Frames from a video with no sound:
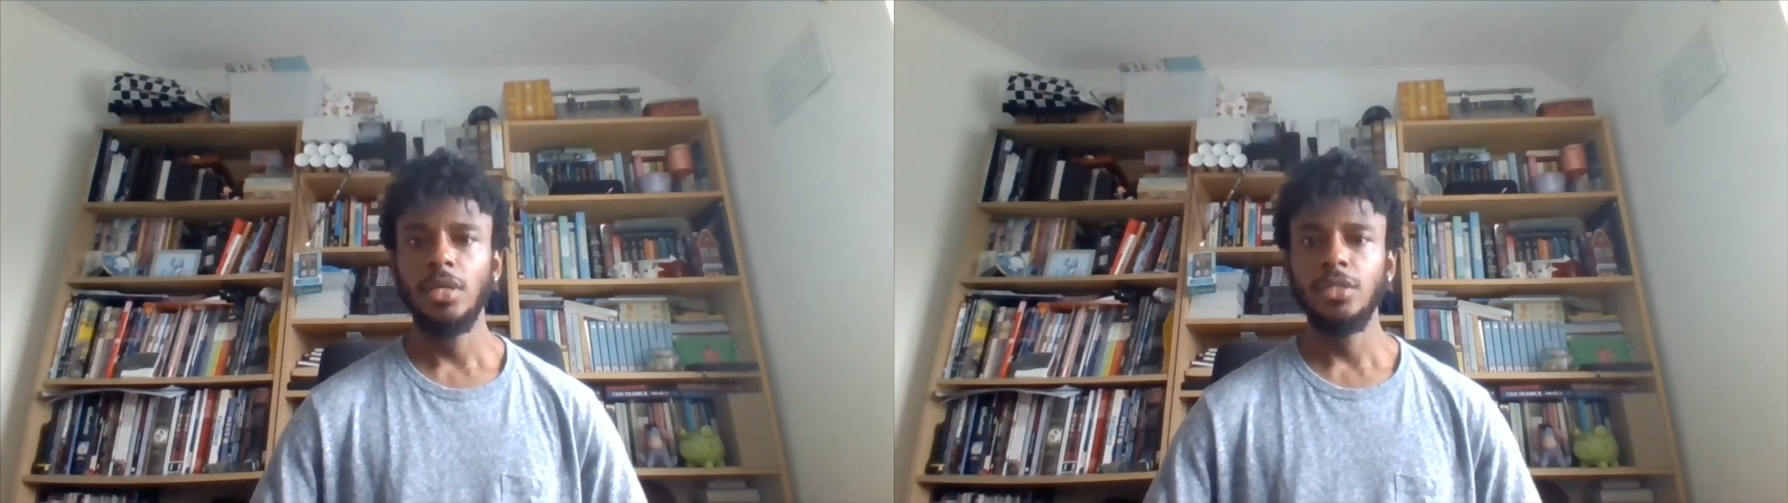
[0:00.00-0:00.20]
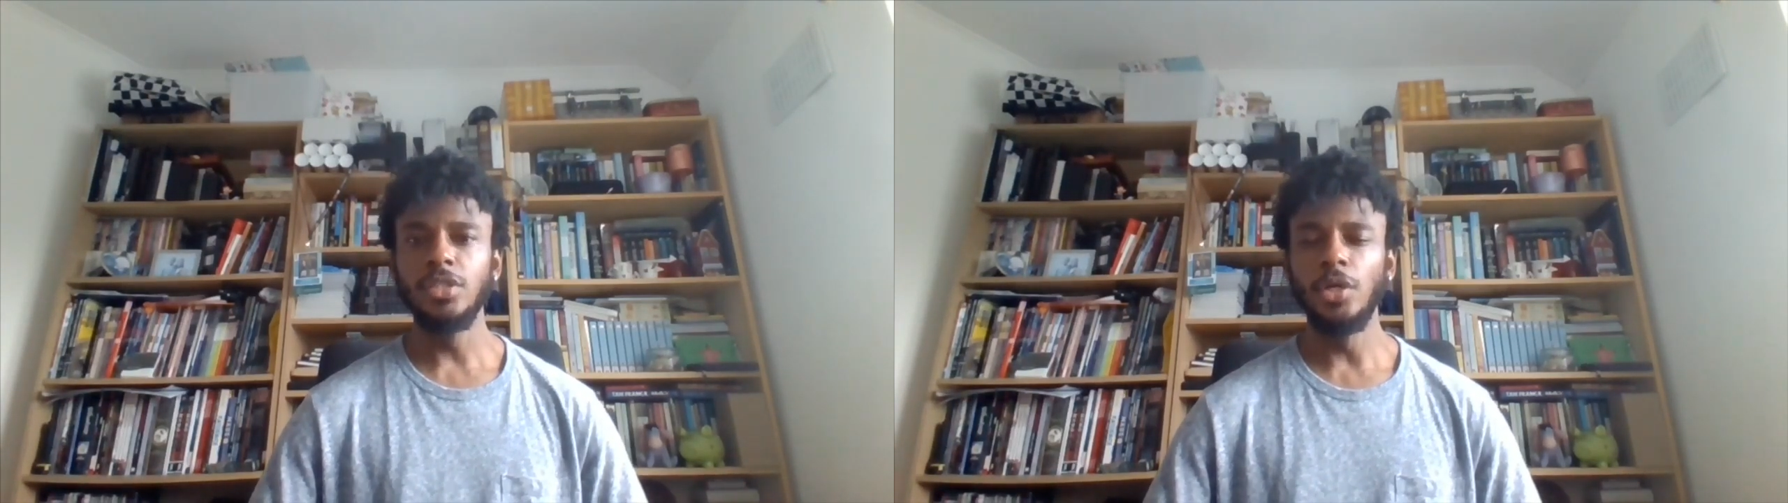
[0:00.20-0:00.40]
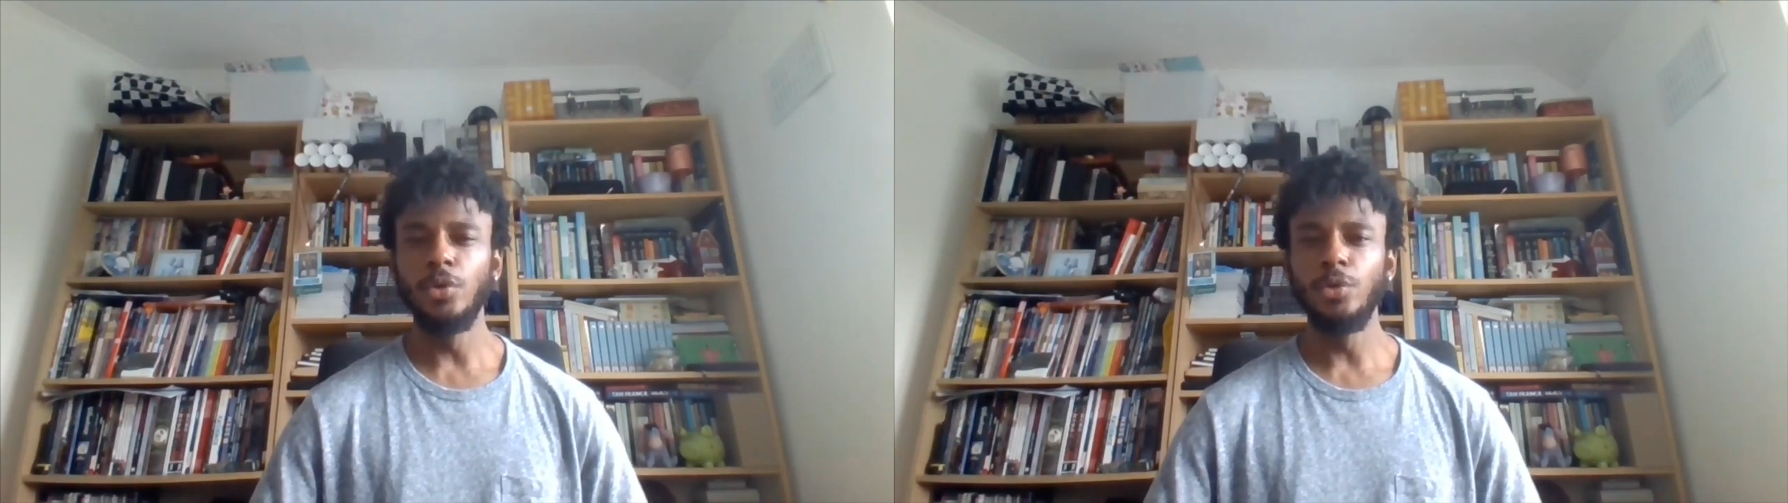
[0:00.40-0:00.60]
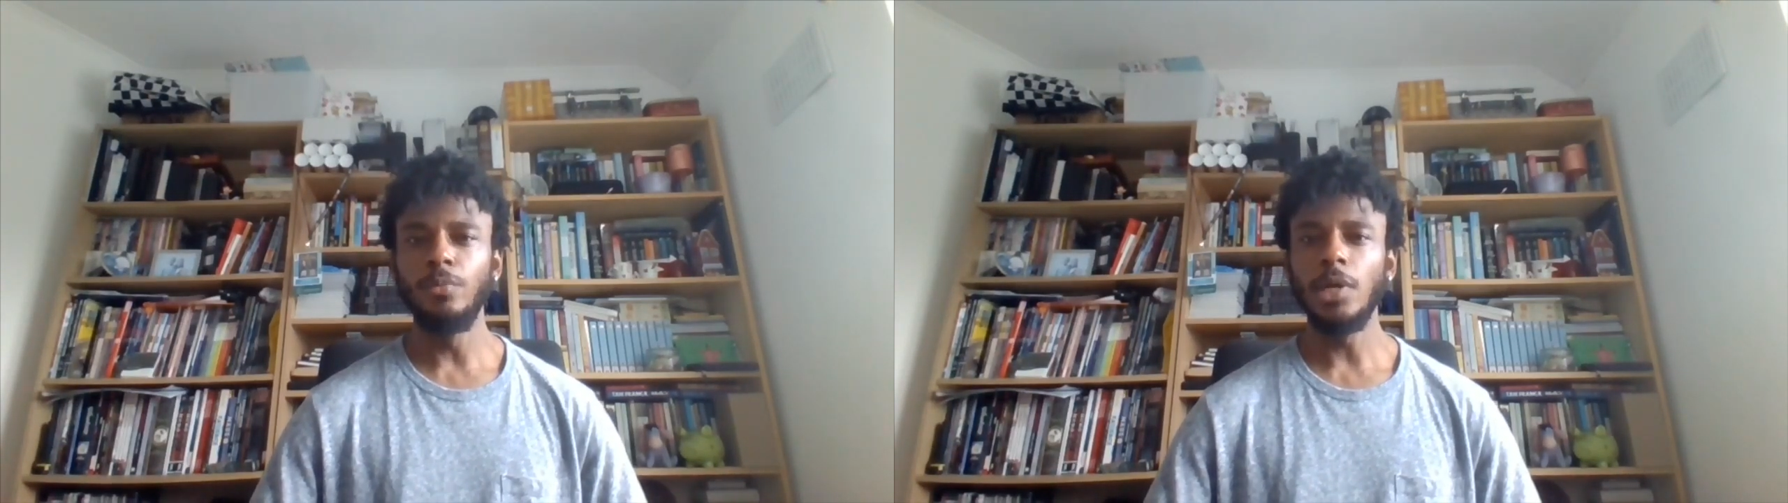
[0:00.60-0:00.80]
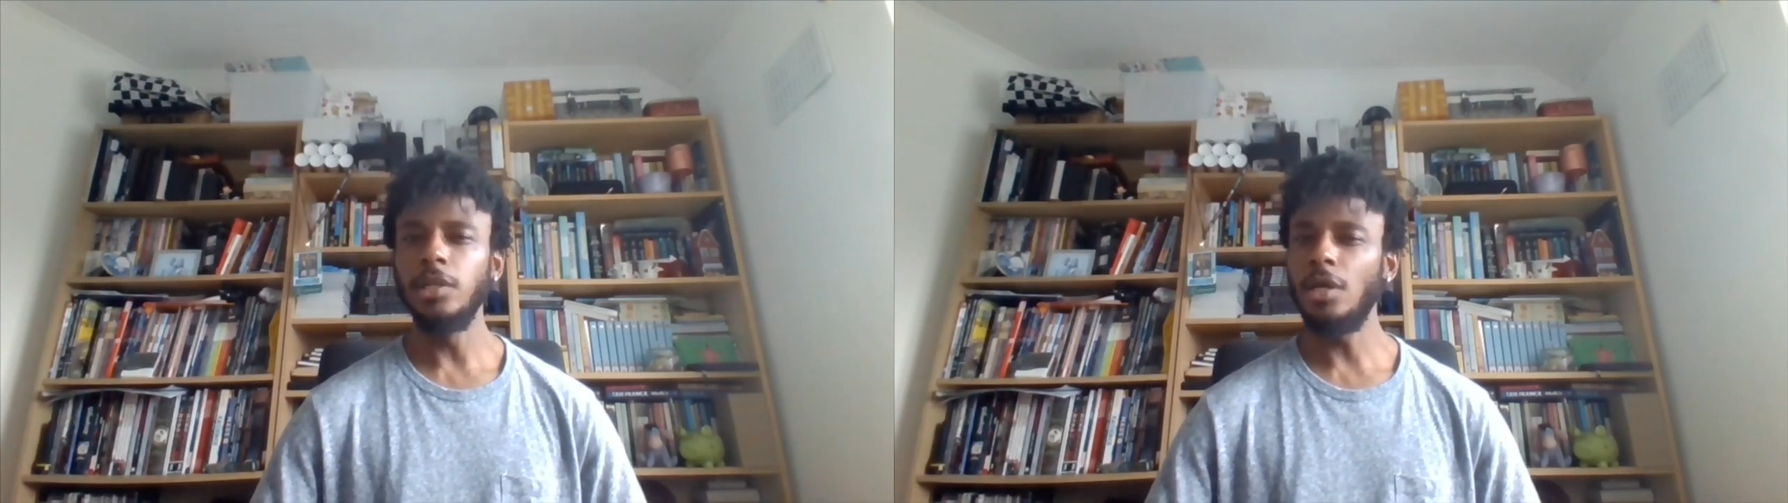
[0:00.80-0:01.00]

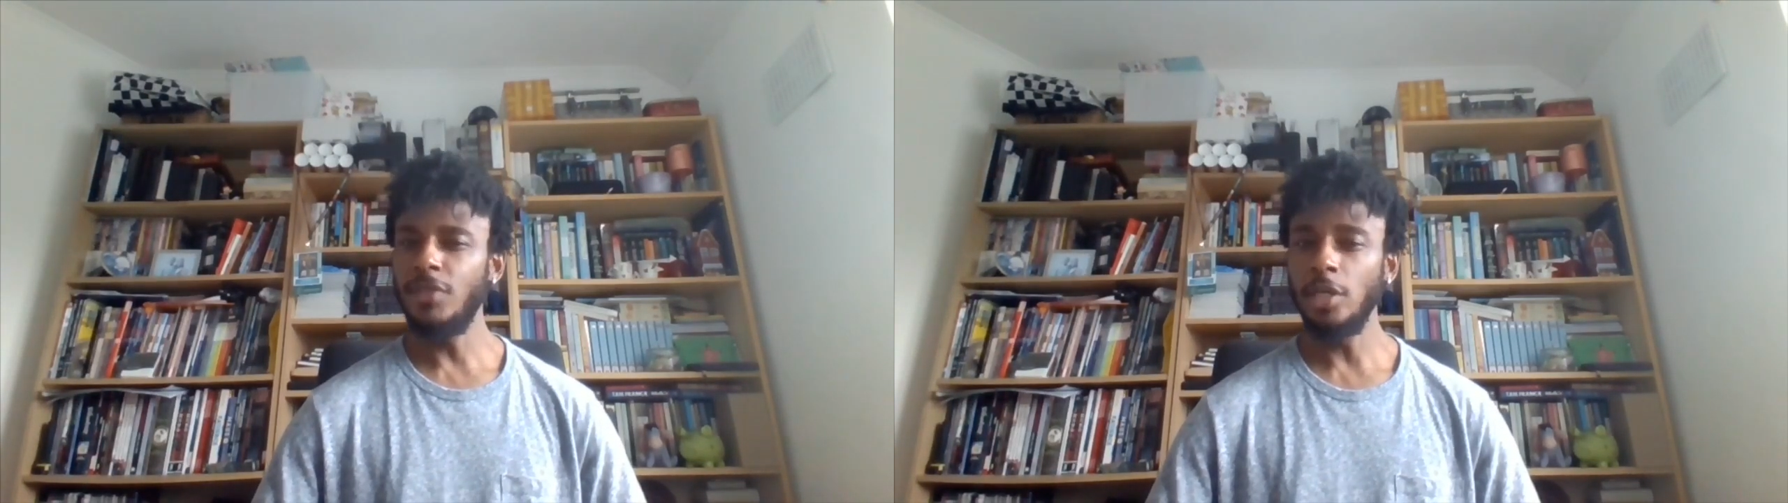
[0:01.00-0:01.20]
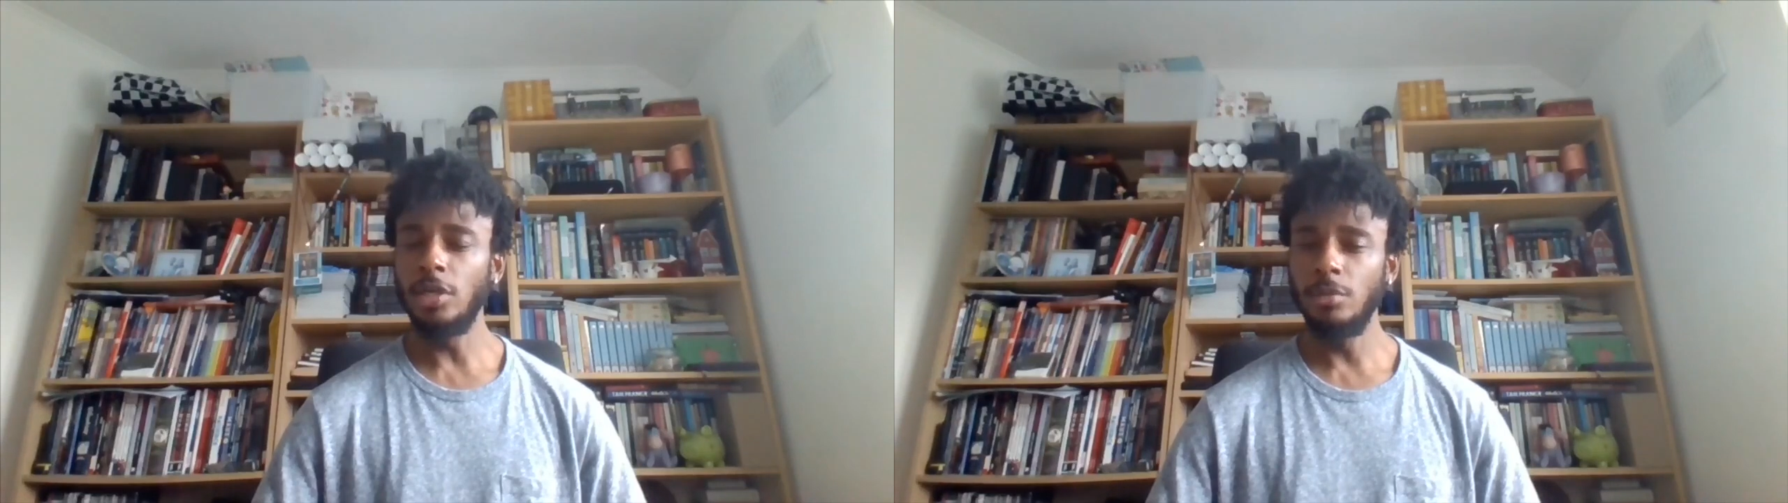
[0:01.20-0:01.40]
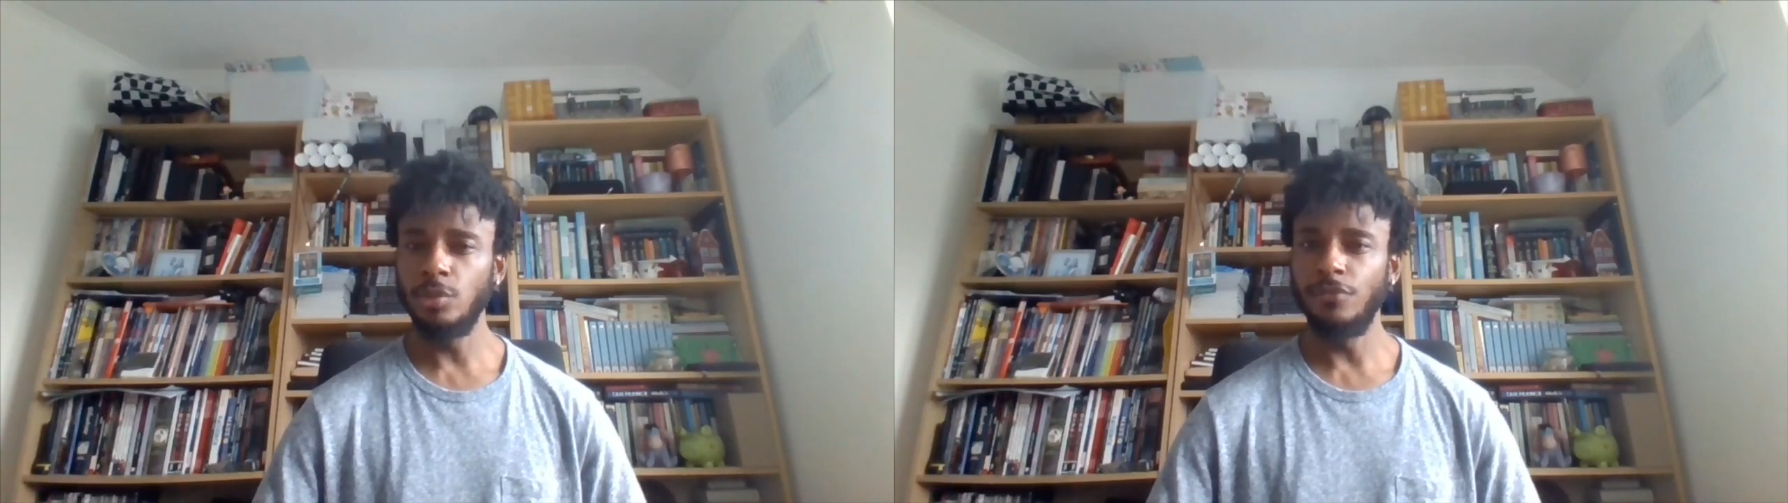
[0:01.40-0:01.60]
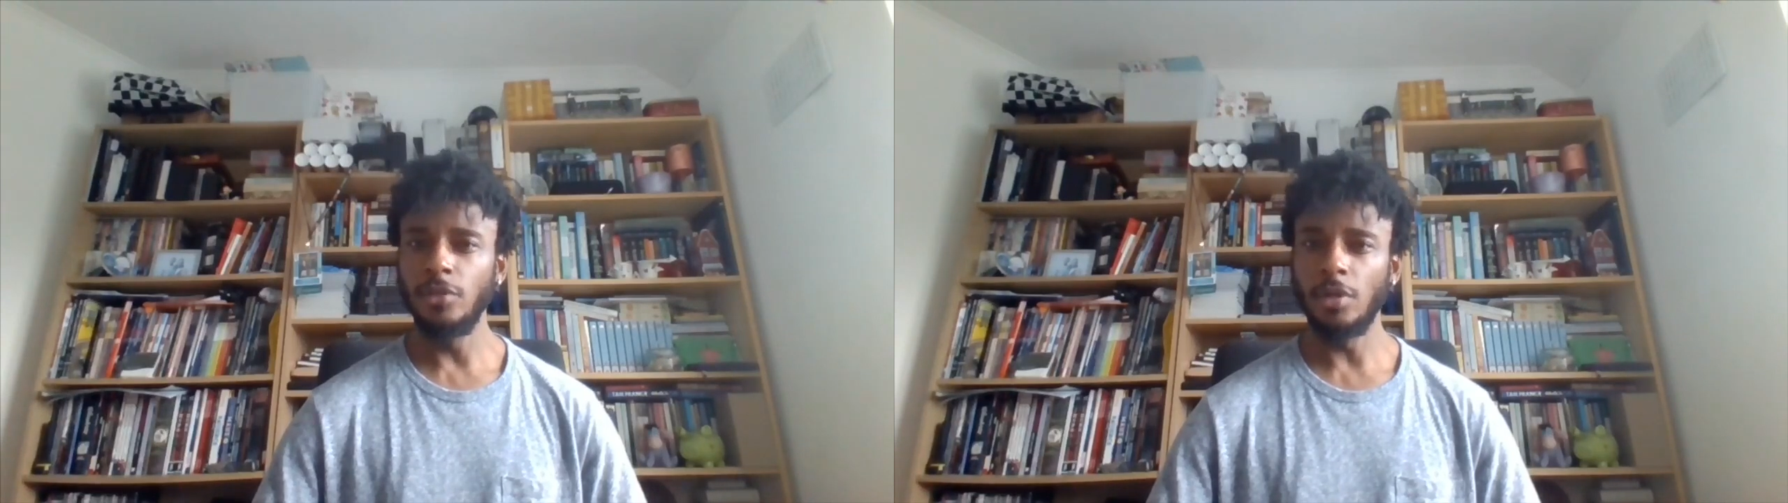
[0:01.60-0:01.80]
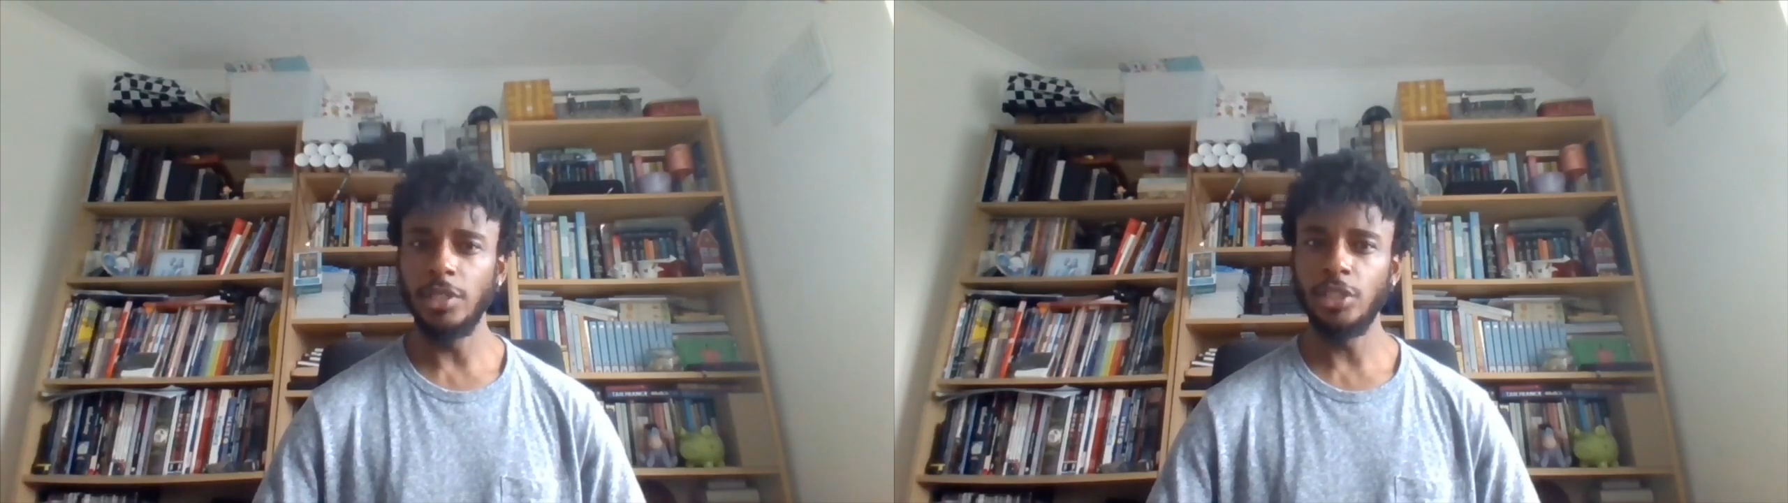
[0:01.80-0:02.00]
So a lot of that comes with
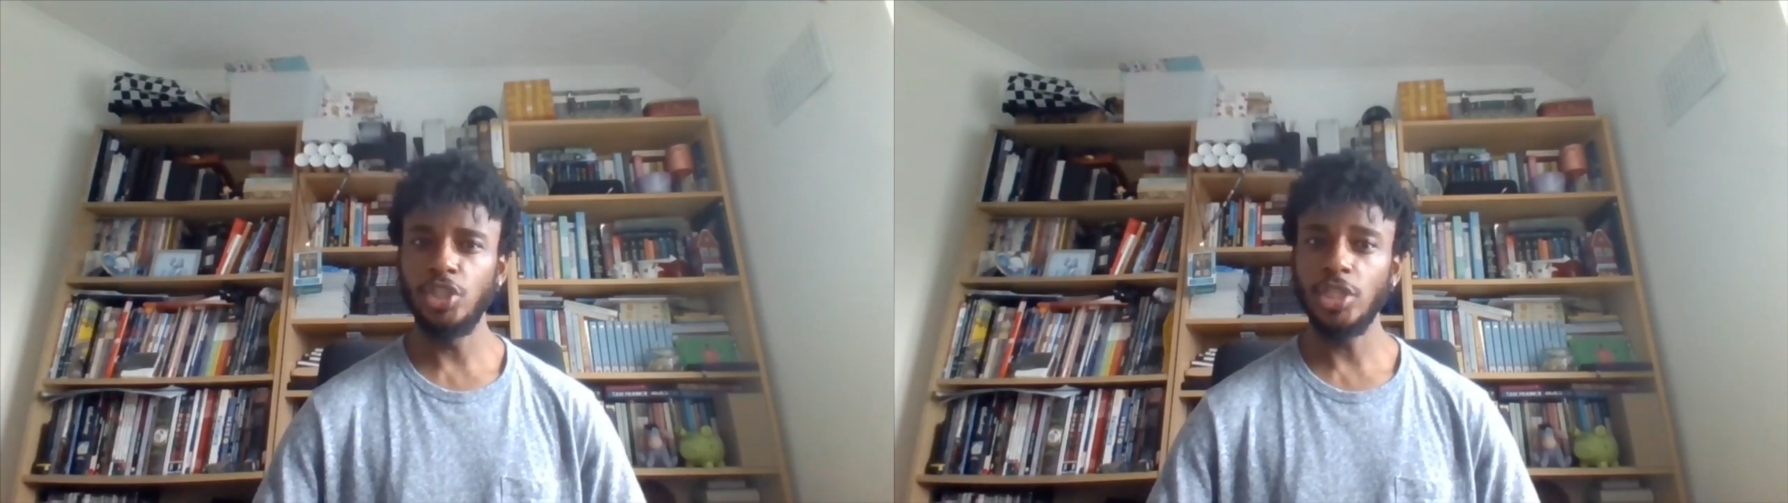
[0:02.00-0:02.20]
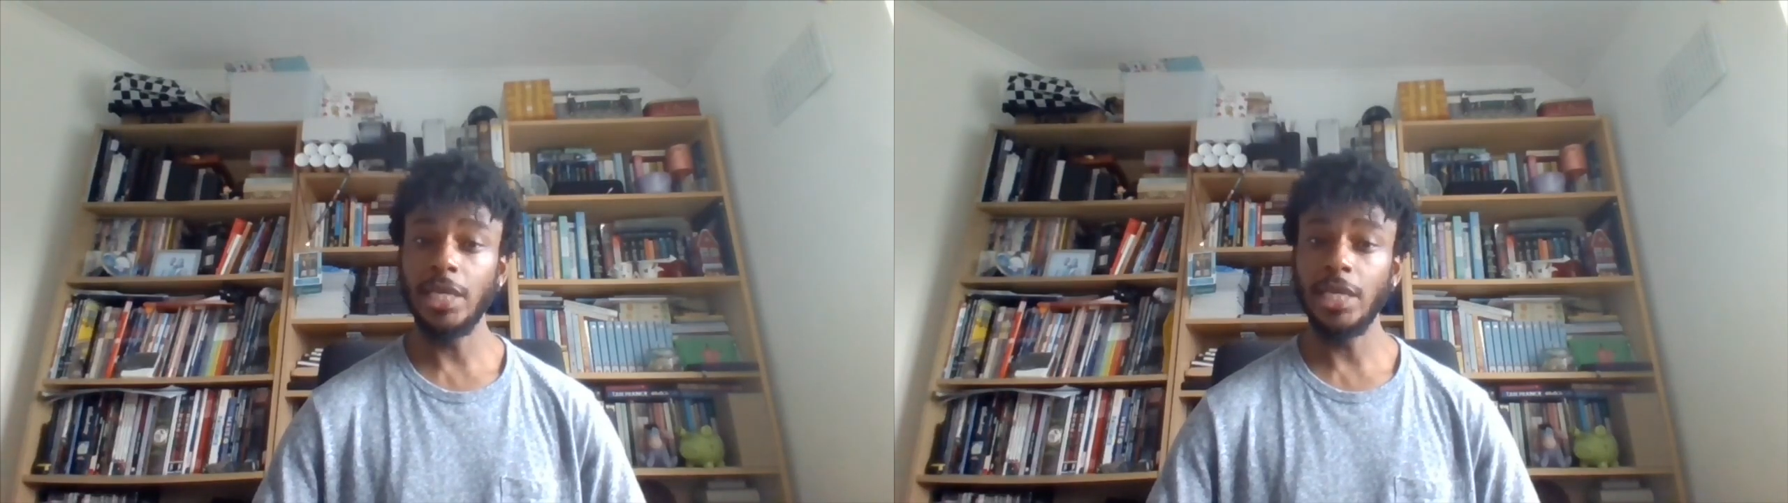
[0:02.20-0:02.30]
knowledge